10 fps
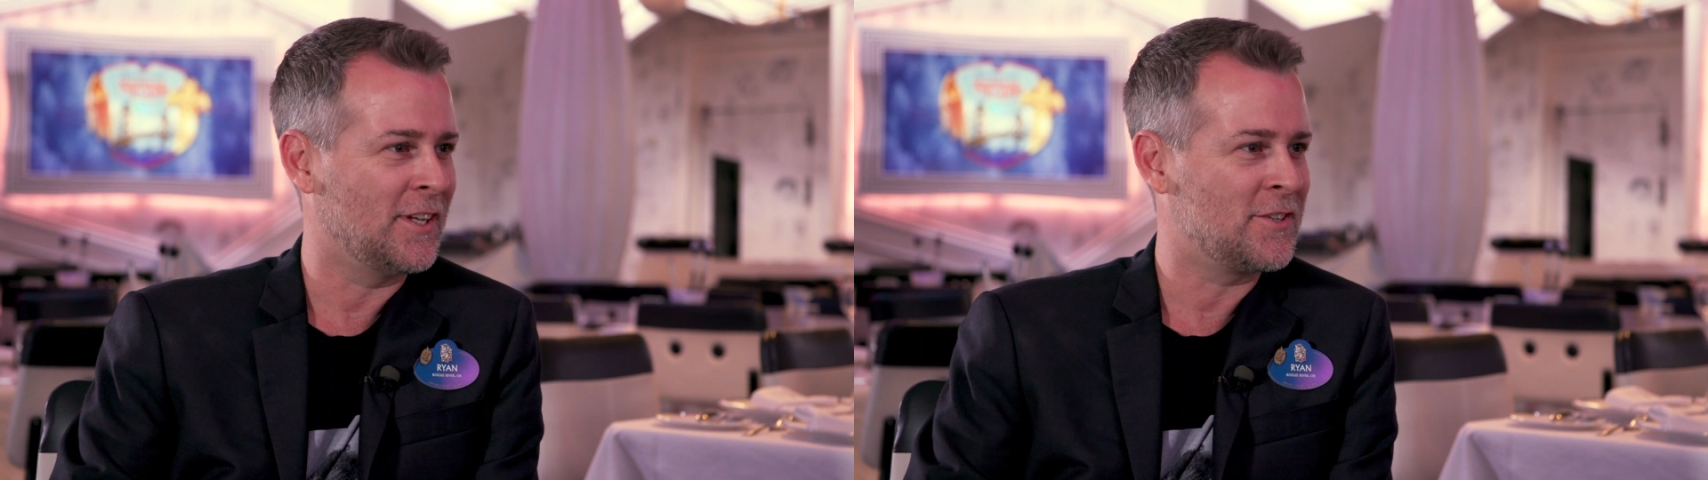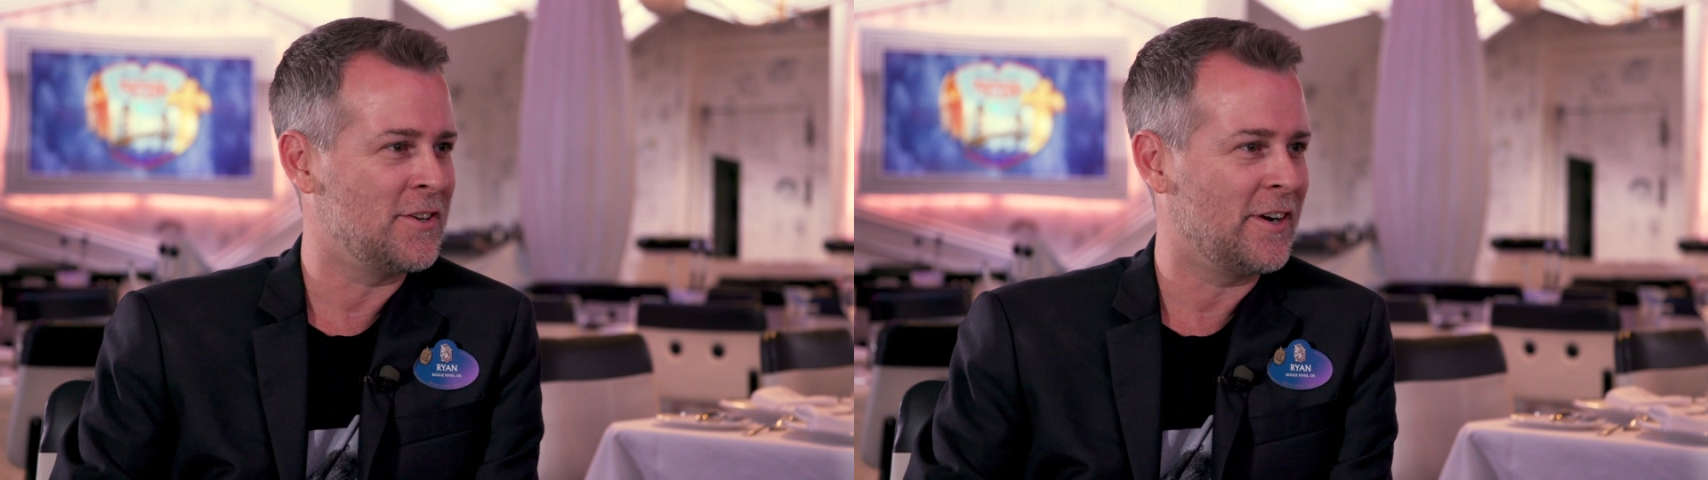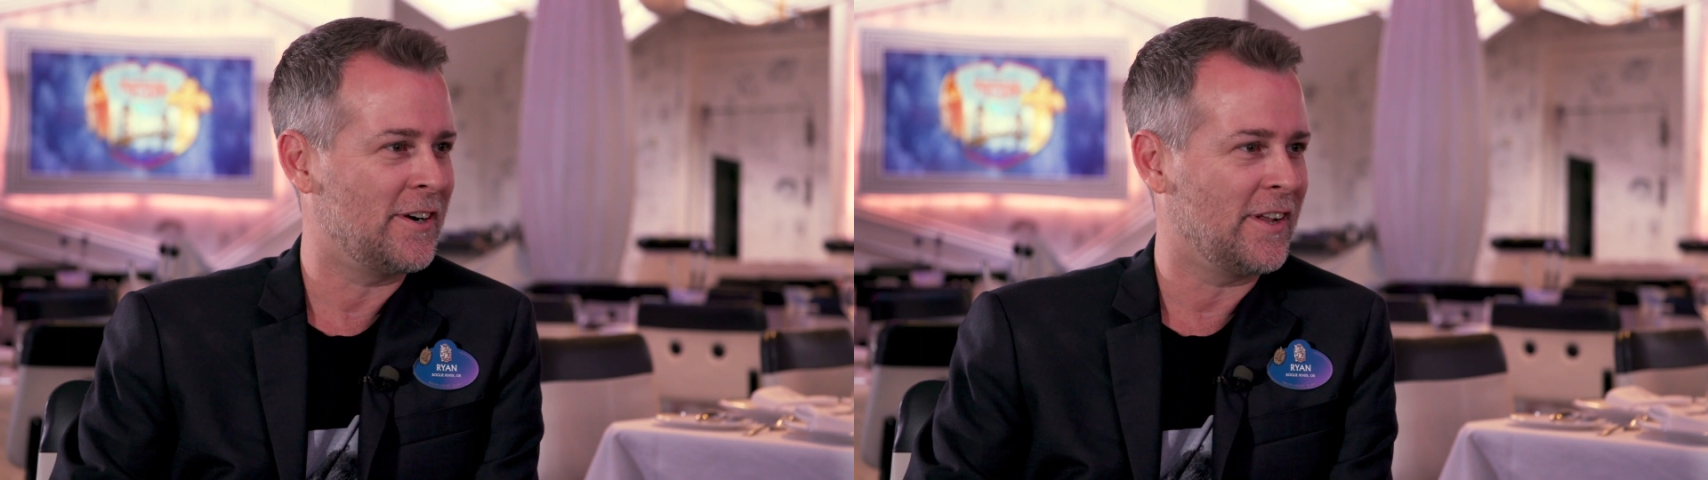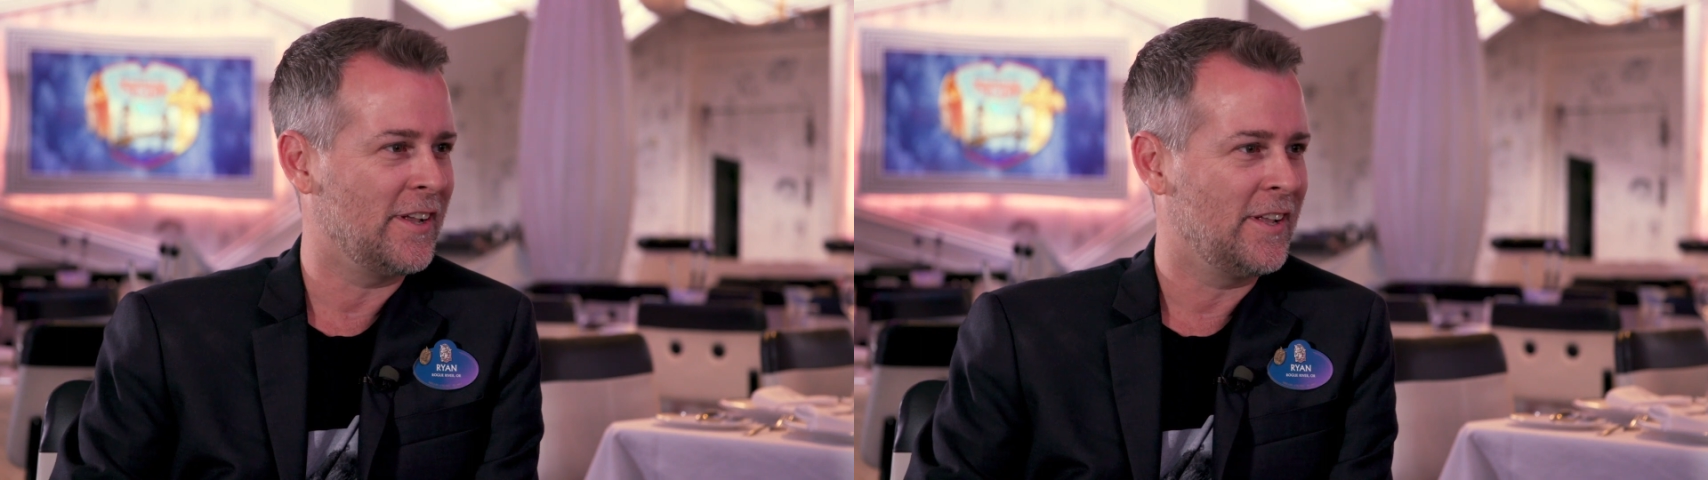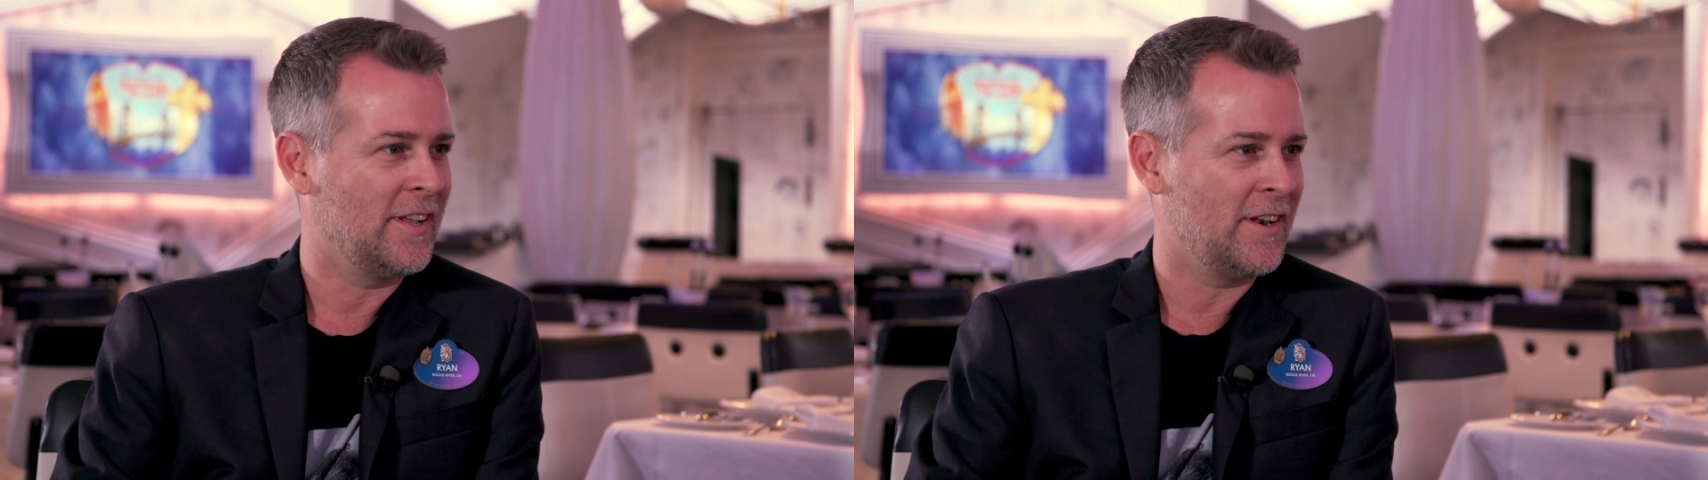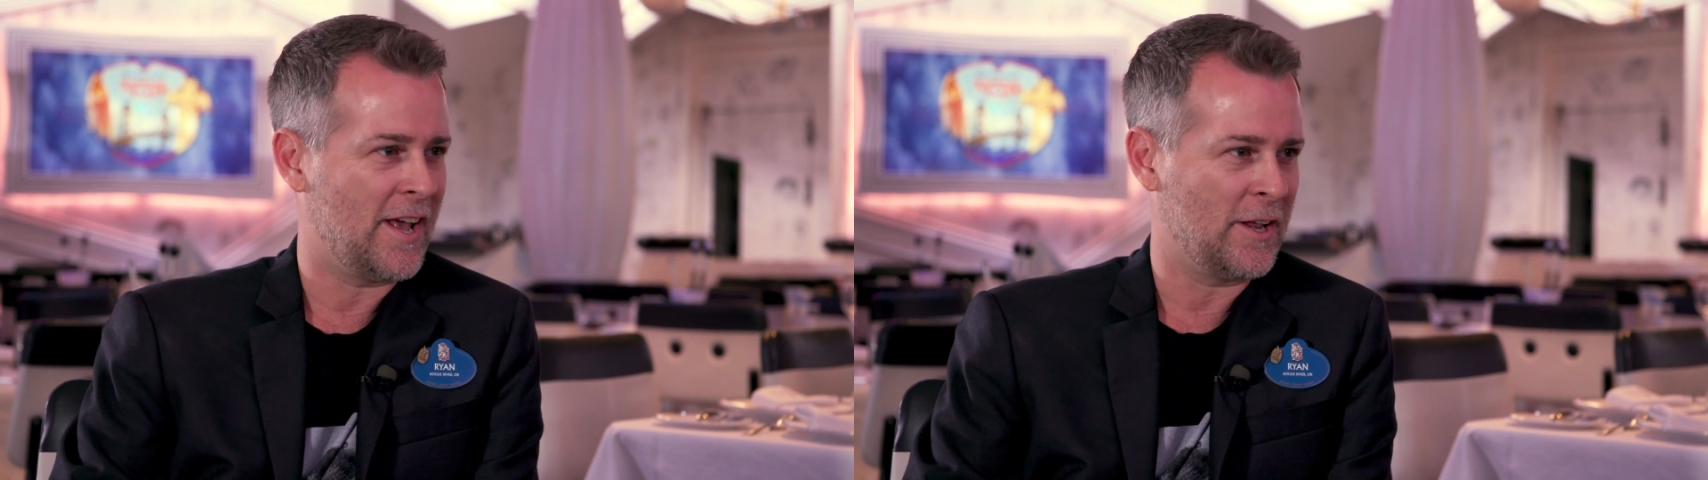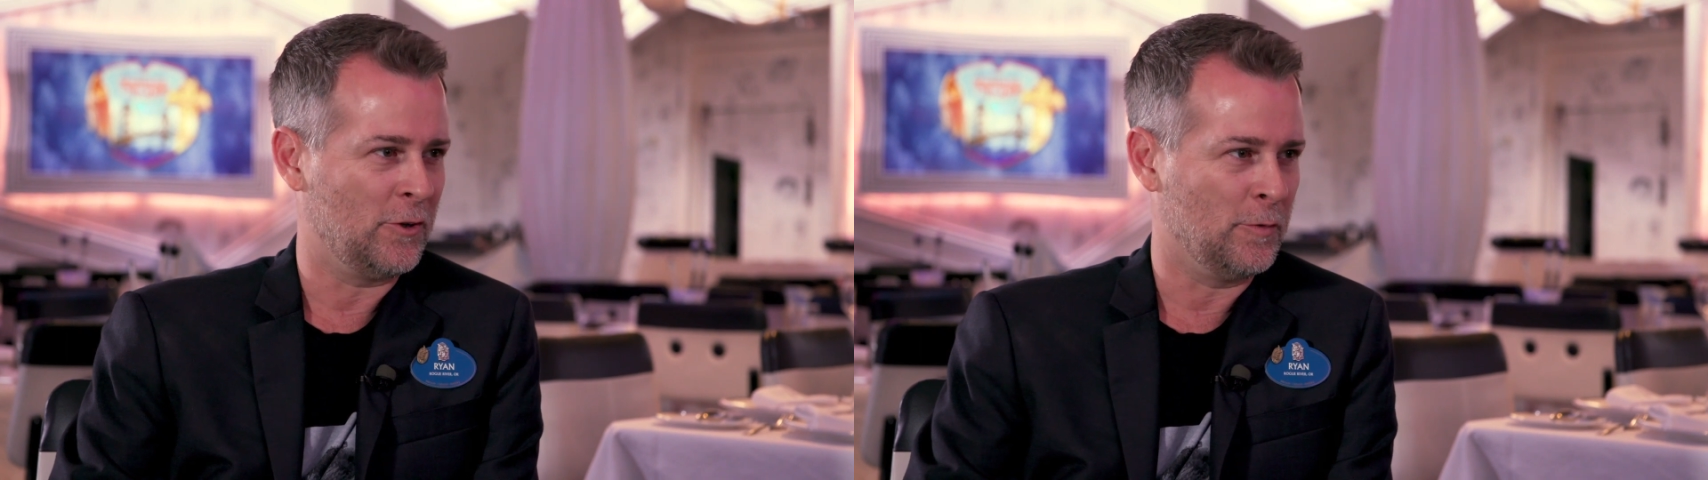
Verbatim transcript: legendary Nine